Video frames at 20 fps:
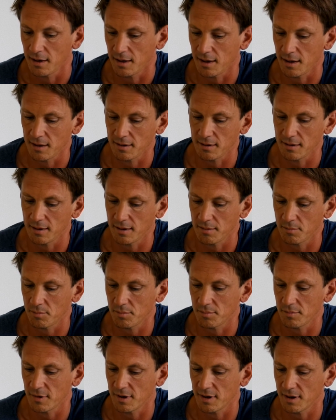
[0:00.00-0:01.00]
and
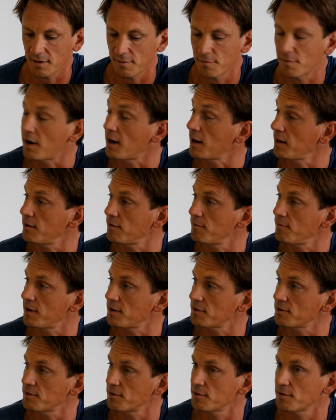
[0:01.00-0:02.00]
then find
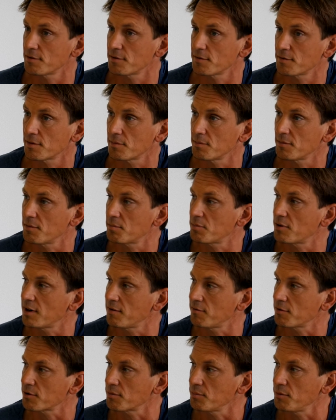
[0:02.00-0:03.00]
investors from the
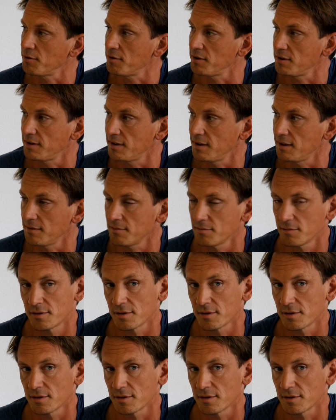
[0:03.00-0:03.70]
private community.